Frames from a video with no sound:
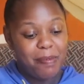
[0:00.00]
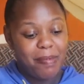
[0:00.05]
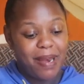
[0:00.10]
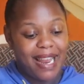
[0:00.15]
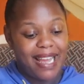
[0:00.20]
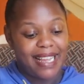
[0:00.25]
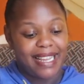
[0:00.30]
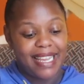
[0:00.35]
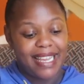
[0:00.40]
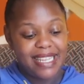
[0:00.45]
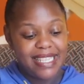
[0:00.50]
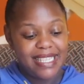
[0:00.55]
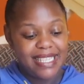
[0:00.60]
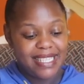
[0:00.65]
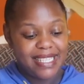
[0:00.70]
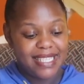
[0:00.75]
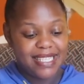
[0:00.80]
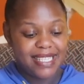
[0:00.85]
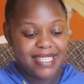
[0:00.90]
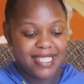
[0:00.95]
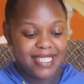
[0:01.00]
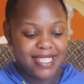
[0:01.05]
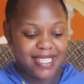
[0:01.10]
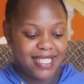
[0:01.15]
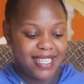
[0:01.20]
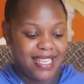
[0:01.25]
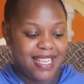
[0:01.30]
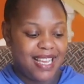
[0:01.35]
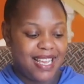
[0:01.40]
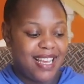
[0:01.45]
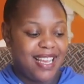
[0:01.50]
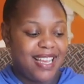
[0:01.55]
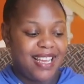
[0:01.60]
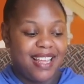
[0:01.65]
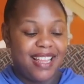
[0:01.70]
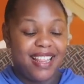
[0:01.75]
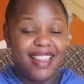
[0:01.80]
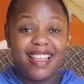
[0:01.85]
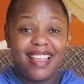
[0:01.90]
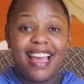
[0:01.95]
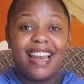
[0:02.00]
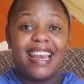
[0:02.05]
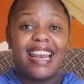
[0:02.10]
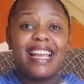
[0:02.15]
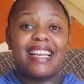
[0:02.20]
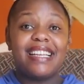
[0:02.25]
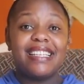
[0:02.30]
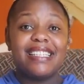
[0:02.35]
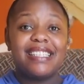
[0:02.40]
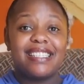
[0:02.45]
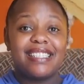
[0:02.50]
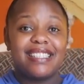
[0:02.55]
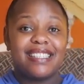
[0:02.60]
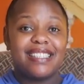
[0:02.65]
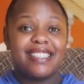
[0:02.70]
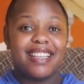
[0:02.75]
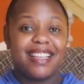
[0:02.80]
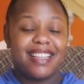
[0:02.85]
blankets. They are light.